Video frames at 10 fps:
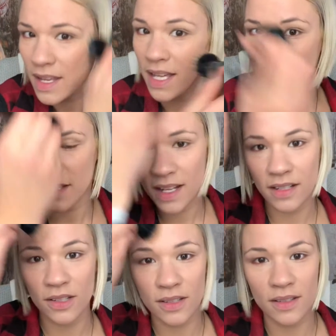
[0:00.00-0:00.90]

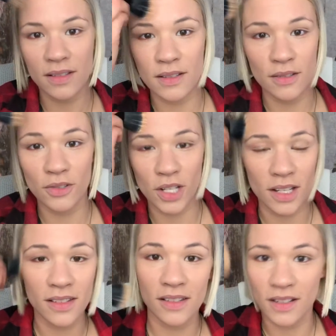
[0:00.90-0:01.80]
It's
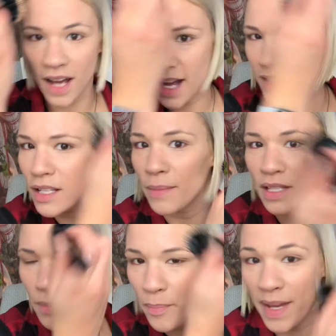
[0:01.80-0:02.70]
just awesome.
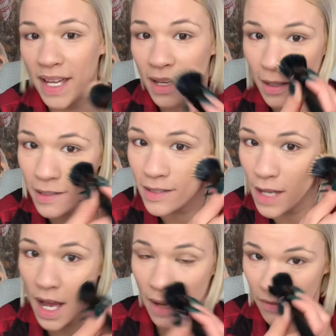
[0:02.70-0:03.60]
It's a big,
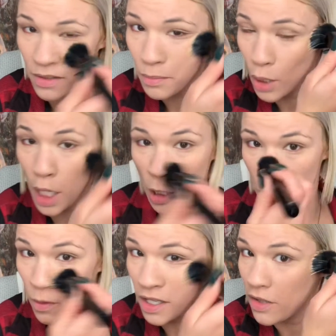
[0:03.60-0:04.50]
soft
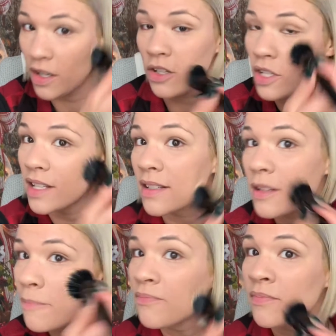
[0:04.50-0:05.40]
brush where you can just
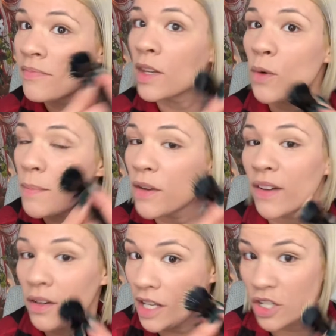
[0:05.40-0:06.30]
whip your
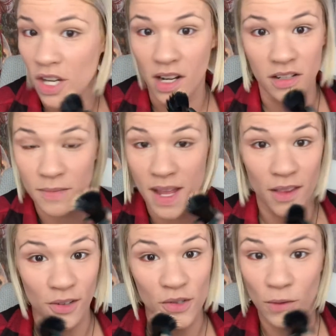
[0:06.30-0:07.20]
foundation on and just make
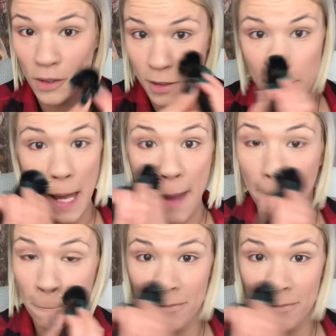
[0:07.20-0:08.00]
little swirls, okay?